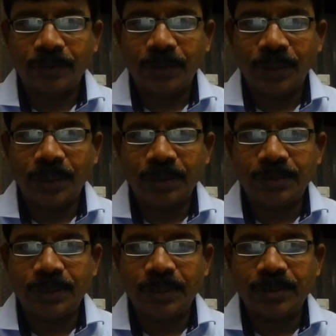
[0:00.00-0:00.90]
Here
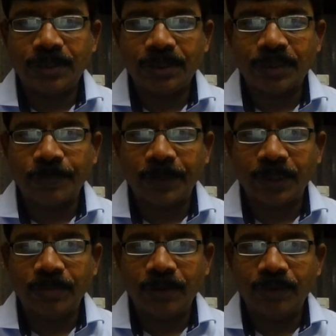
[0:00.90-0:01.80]
GST is
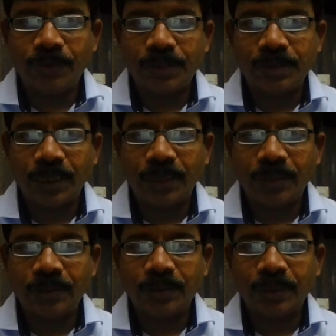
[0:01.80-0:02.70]
applicable, we set
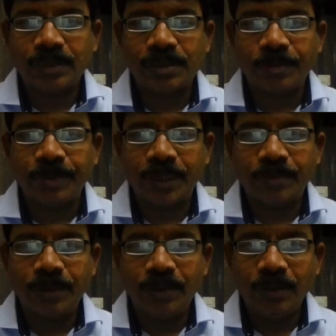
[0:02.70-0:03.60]
yes
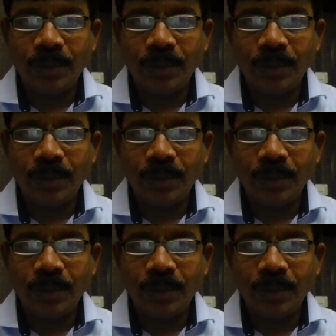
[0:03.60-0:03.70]
applicable,